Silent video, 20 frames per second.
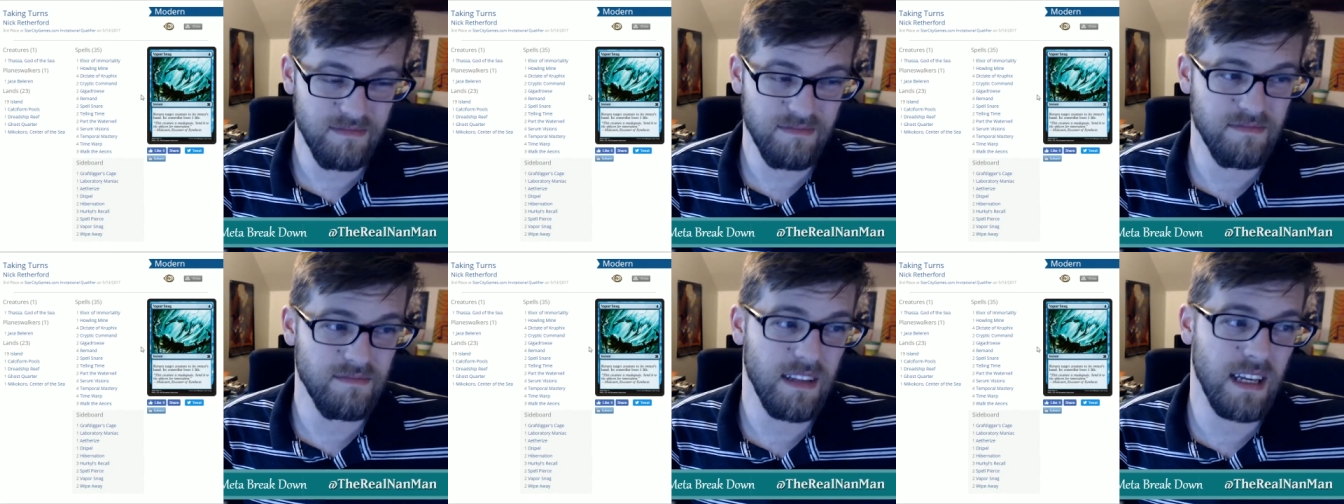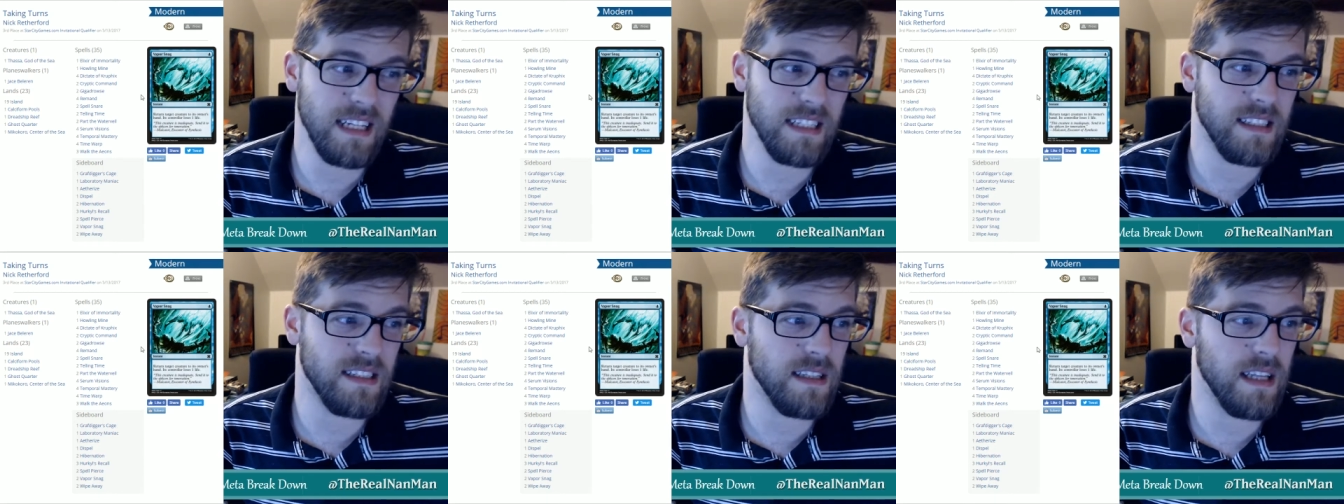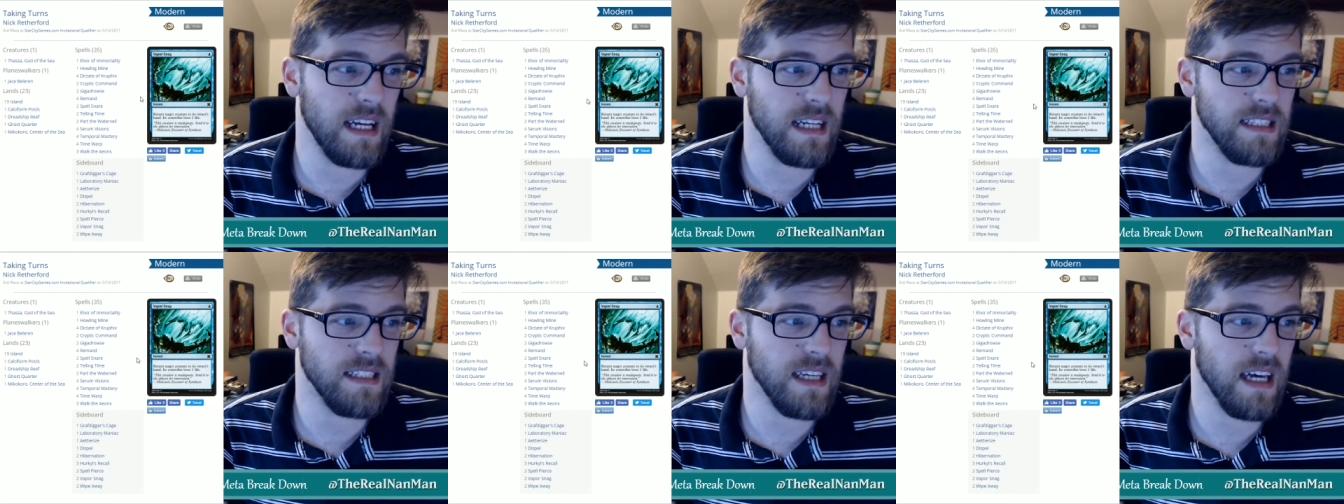
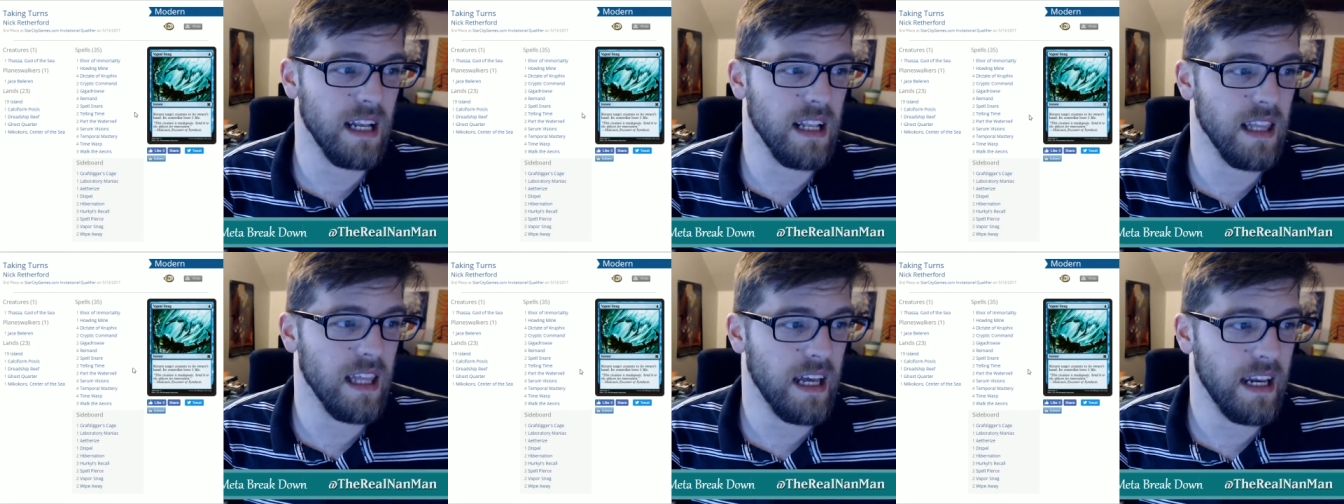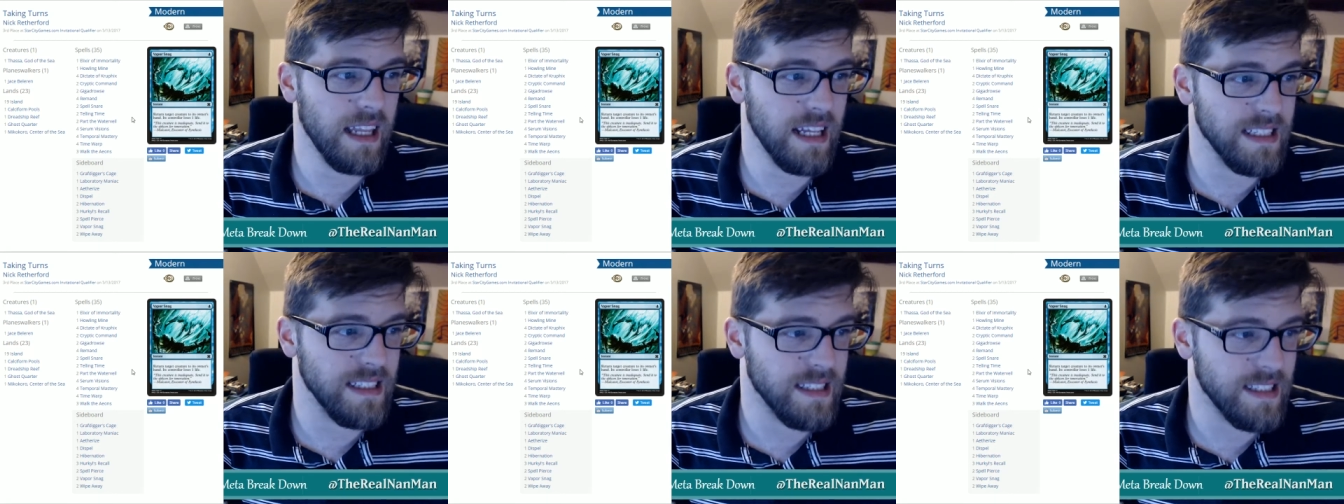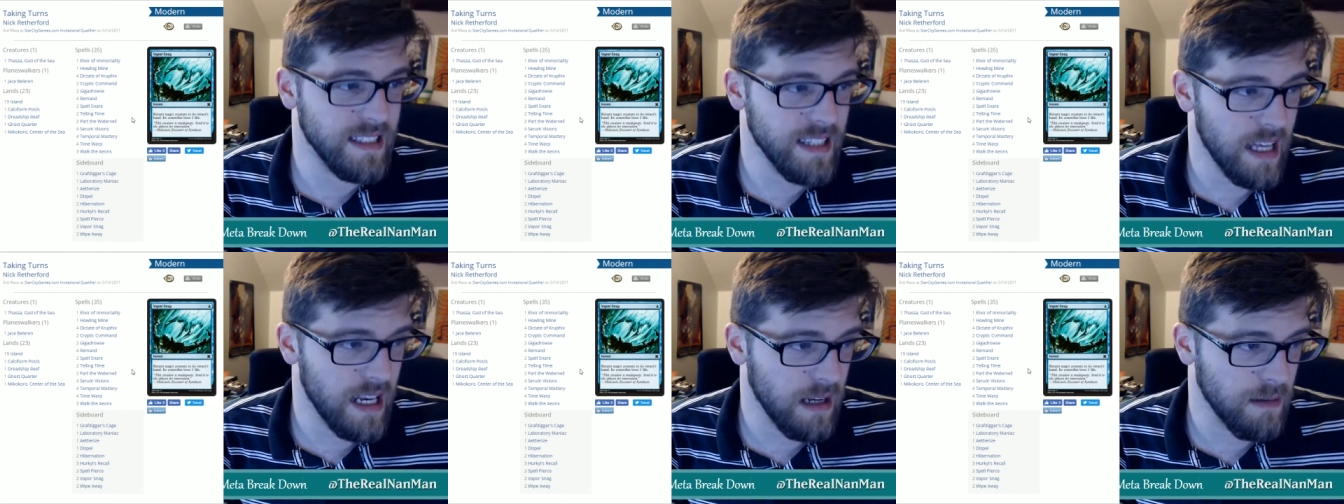It's got a lot of that
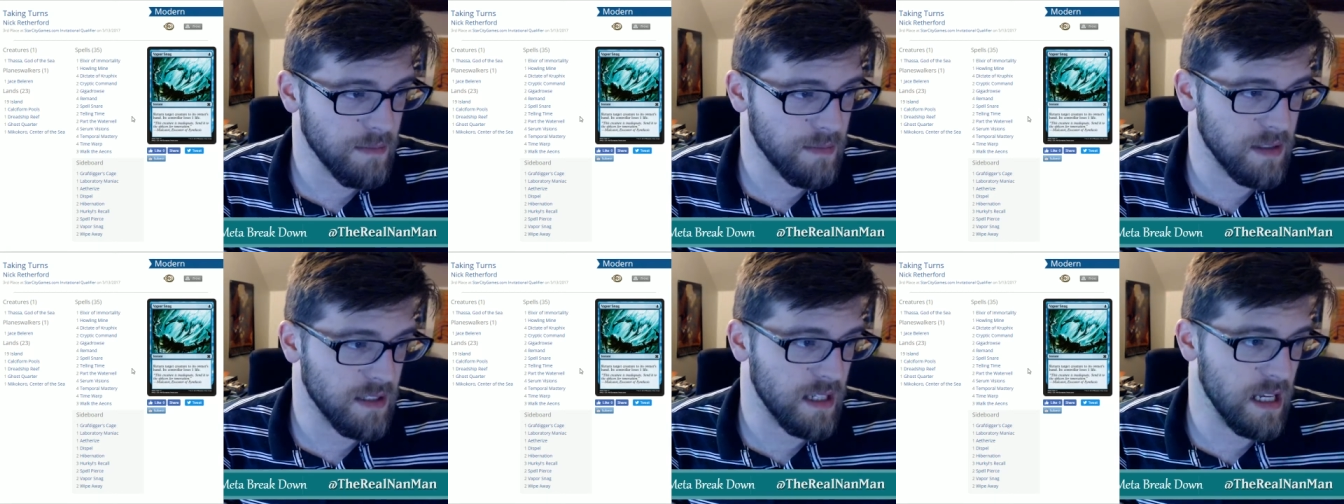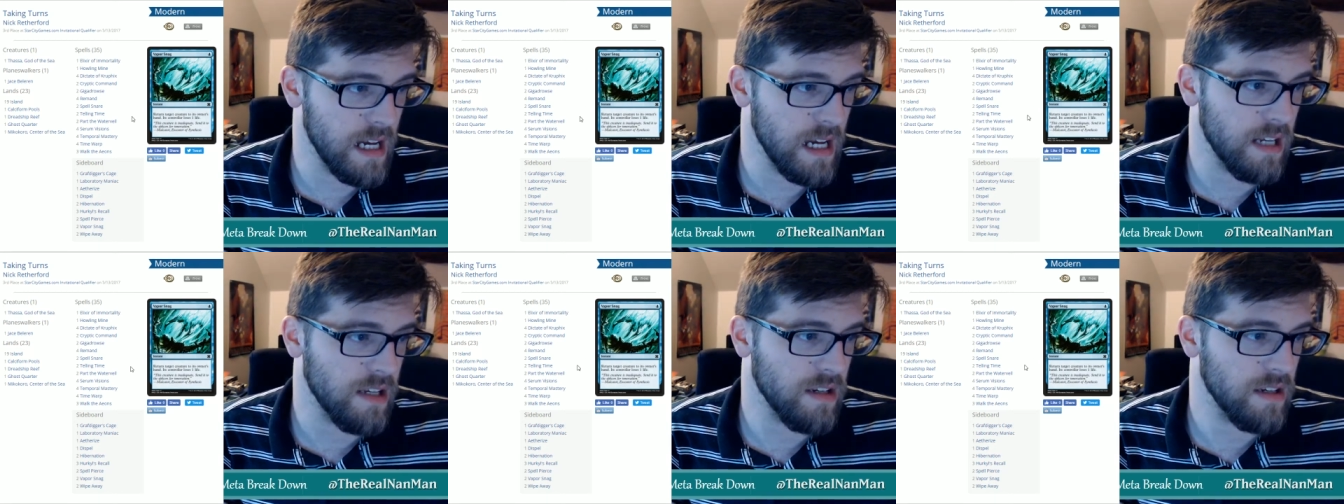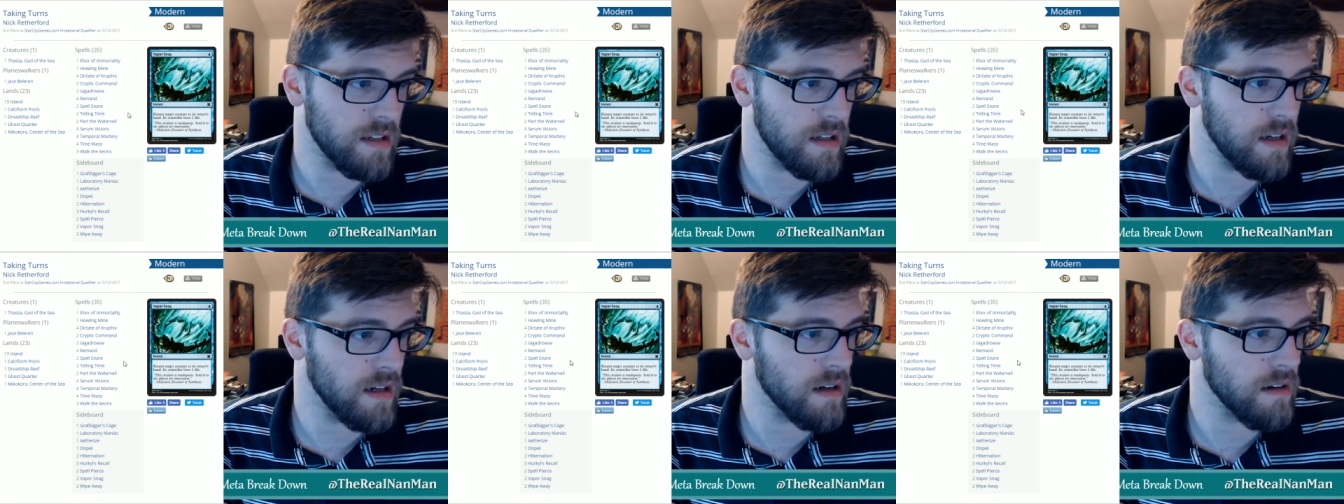setup stages
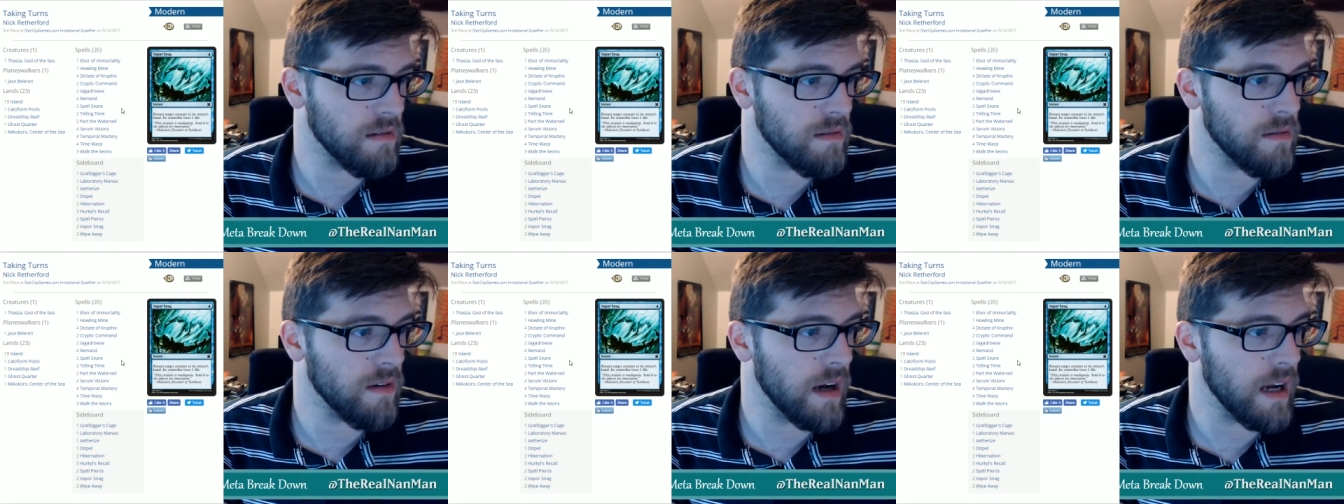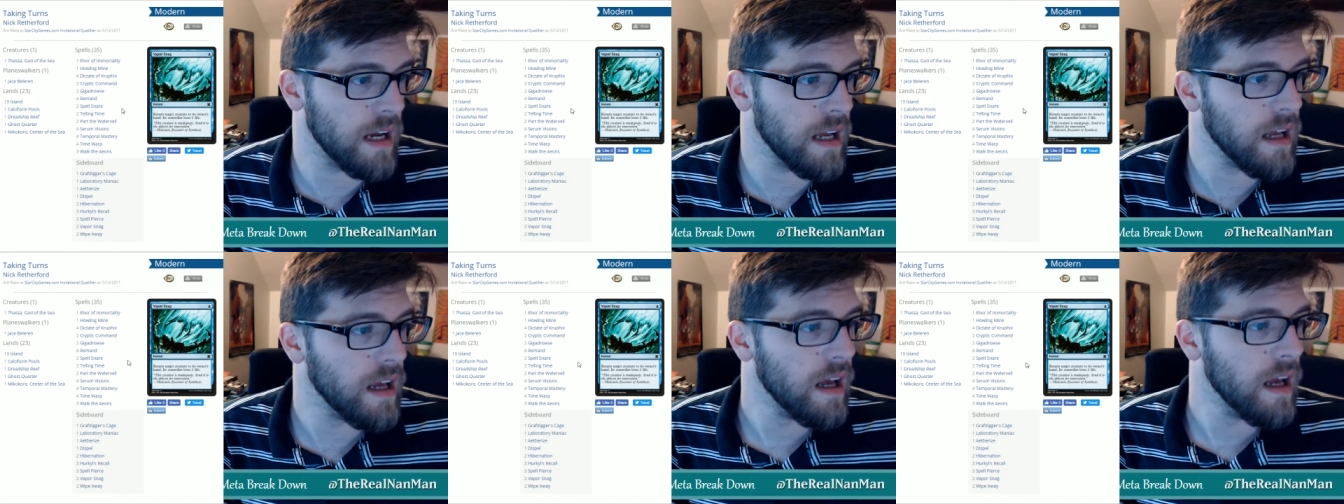here, right?